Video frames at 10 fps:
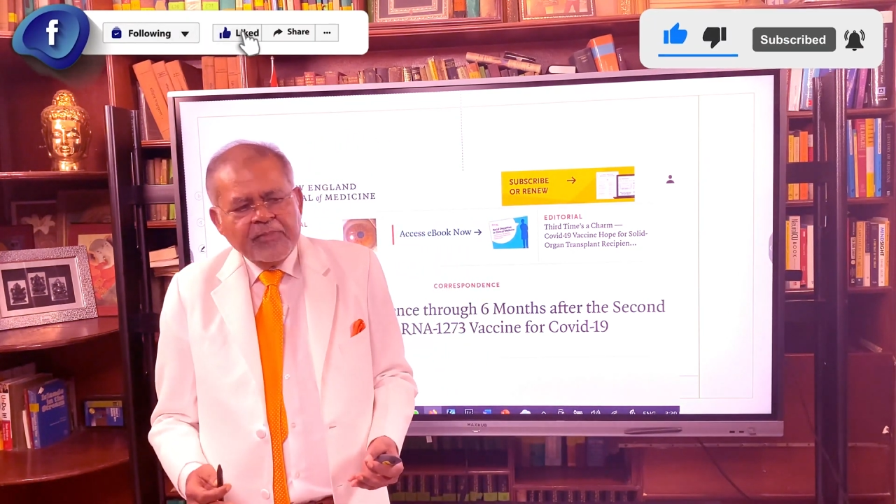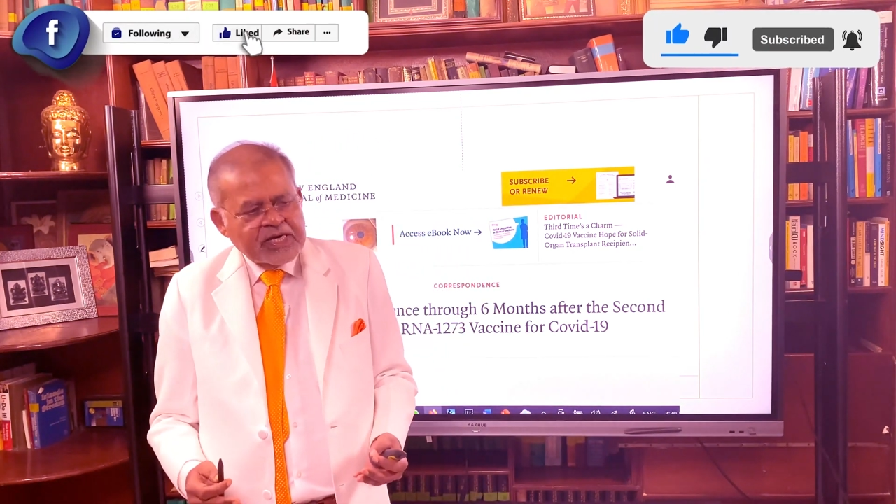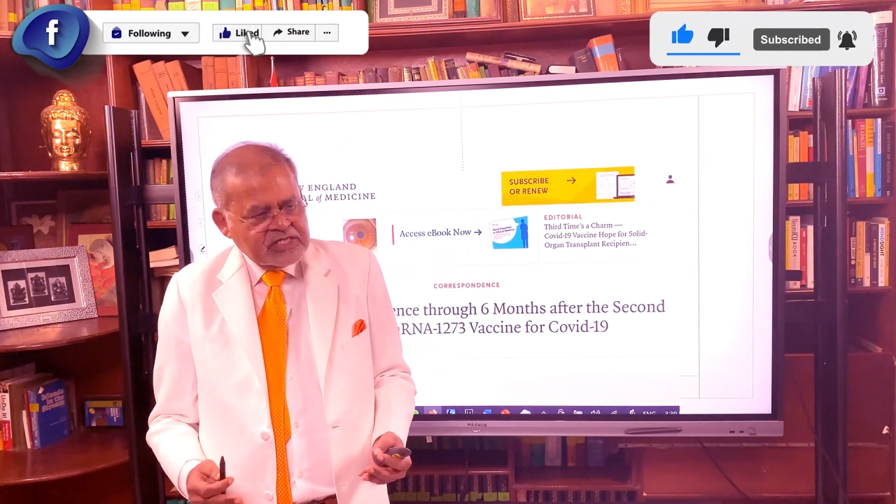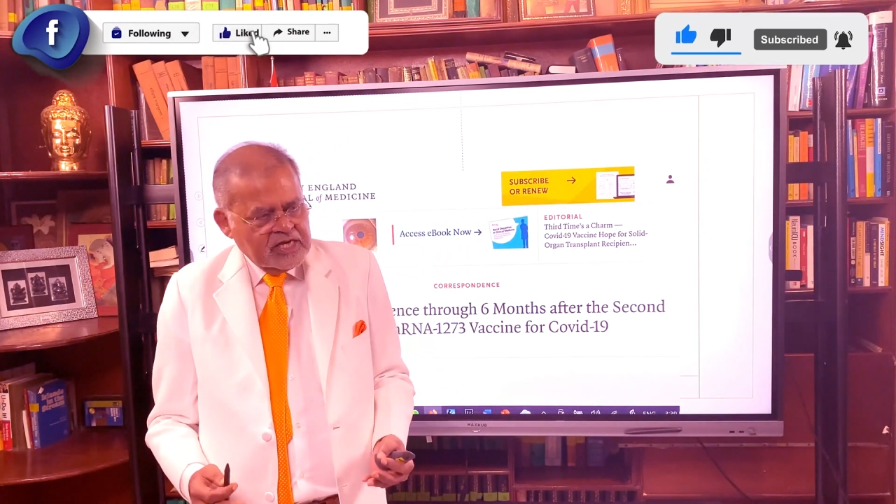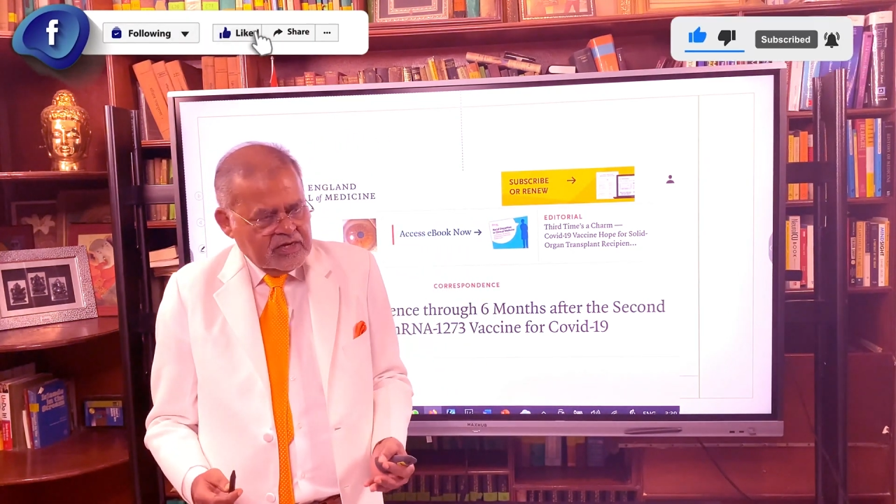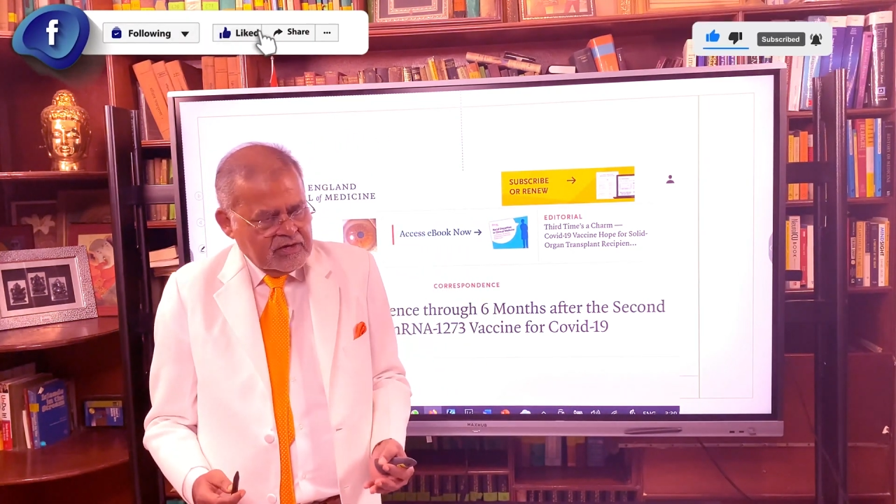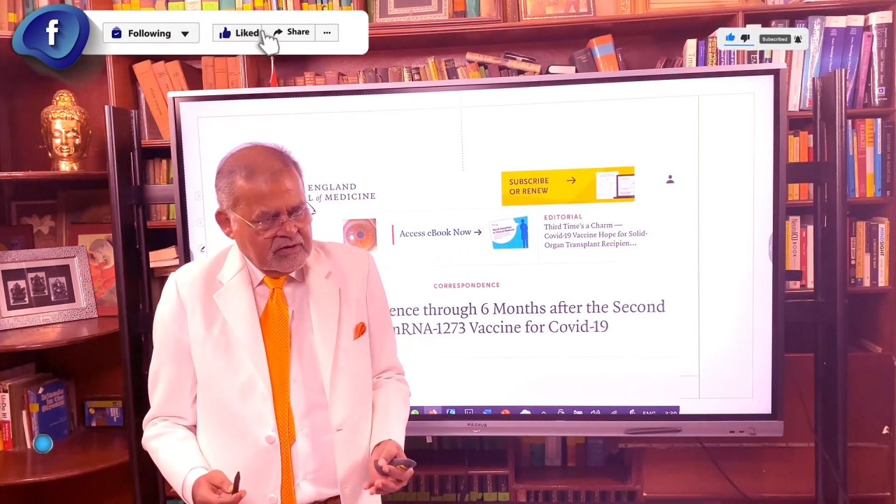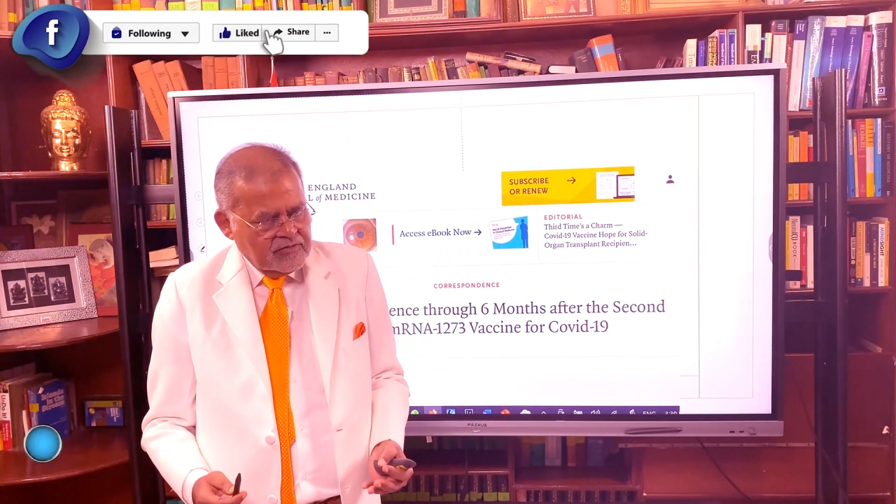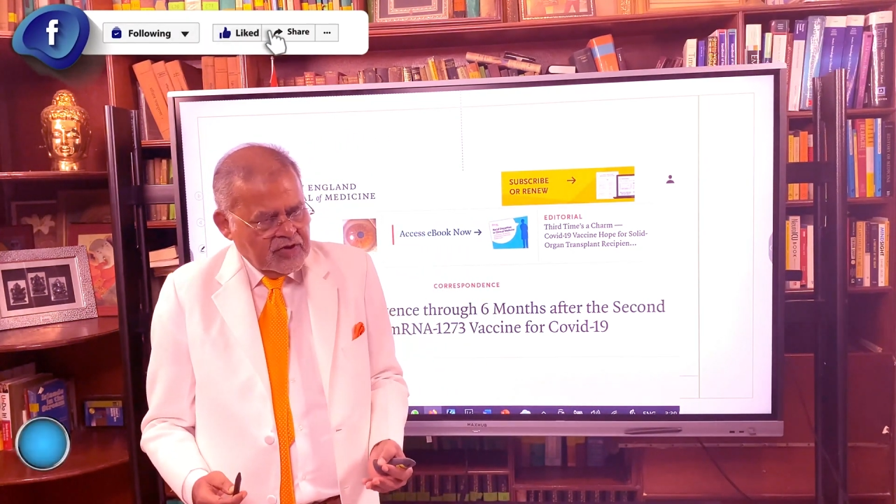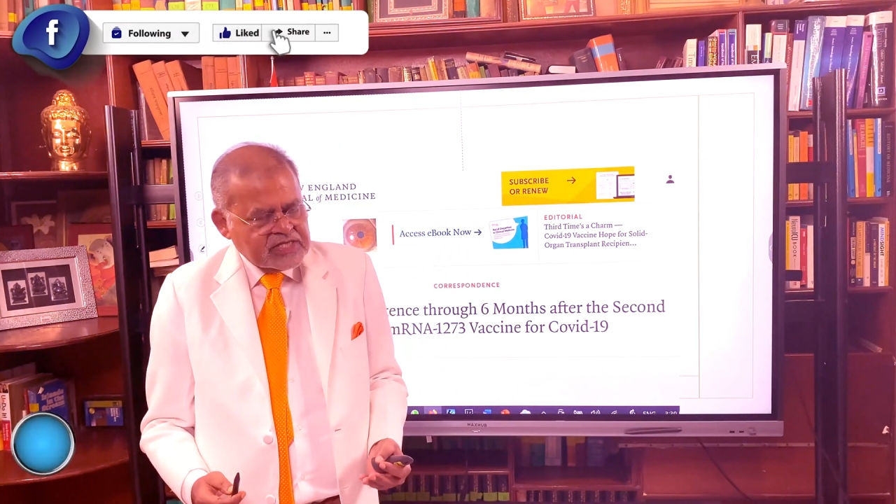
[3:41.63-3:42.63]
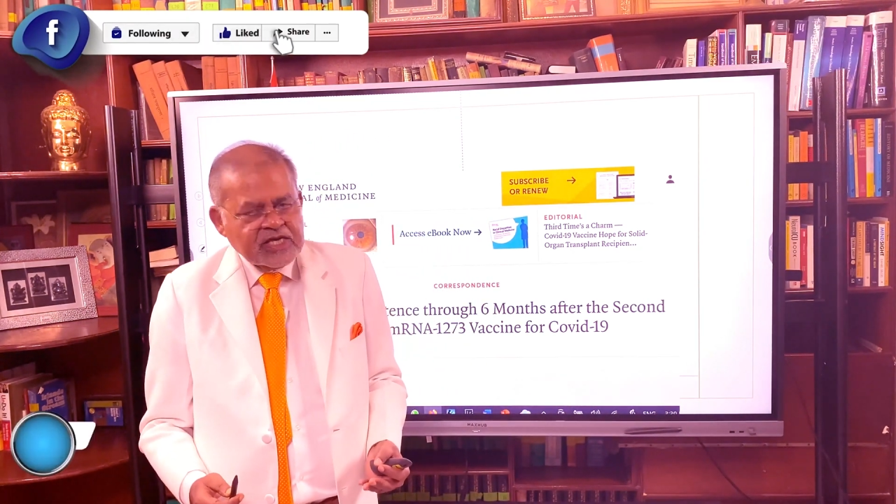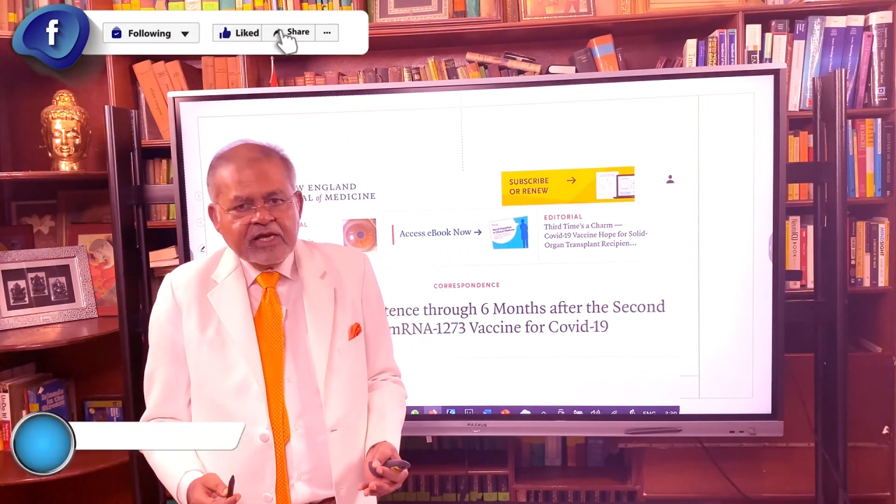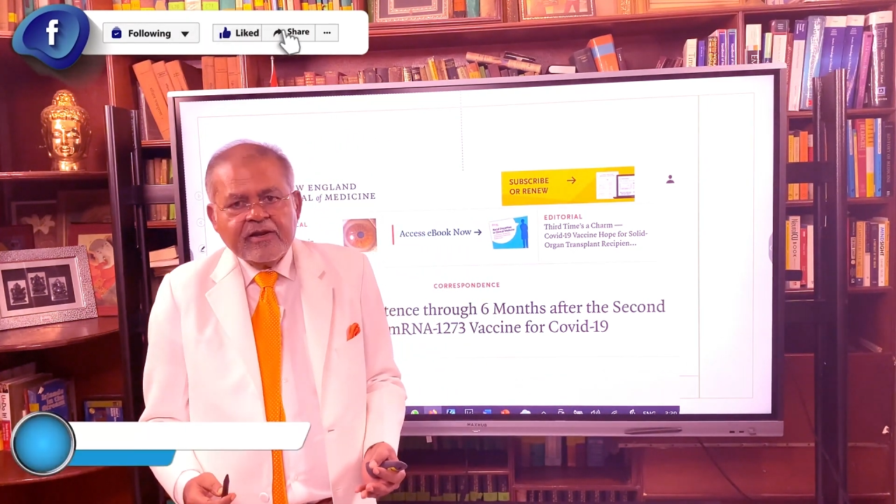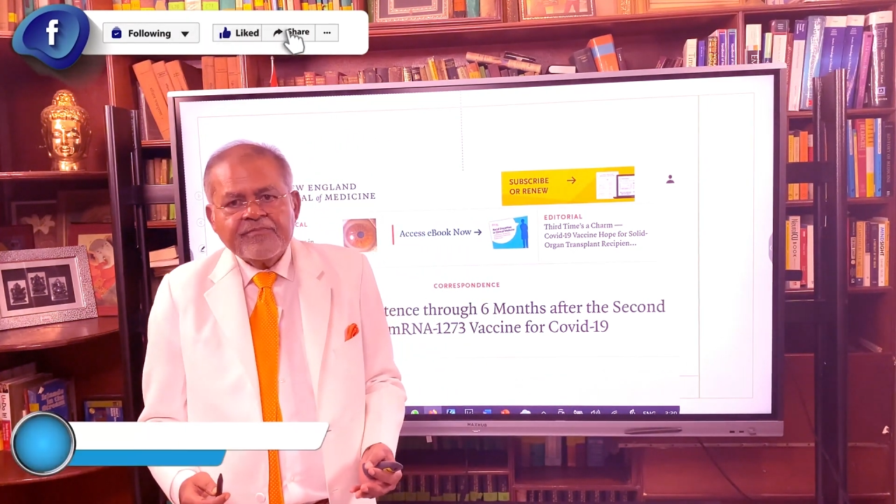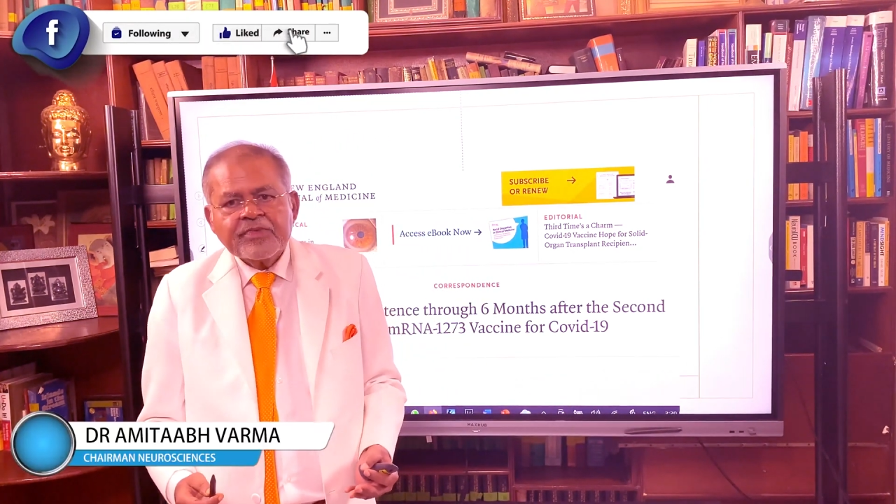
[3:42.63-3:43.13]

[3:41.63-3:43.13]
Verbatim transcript: vaccine, vaccine